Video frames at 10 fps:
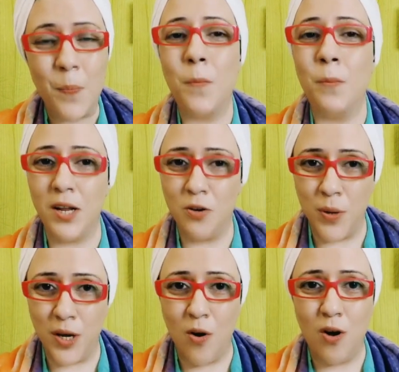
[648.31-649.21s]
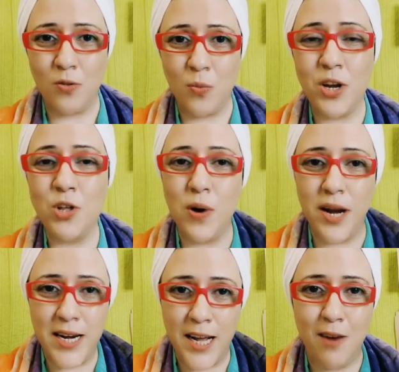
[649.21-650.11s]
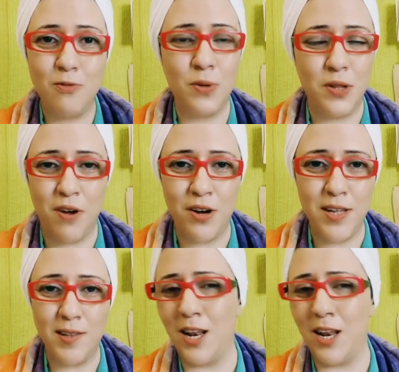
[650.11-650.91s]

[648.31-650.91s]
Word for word: But because when you are engulfed with worries,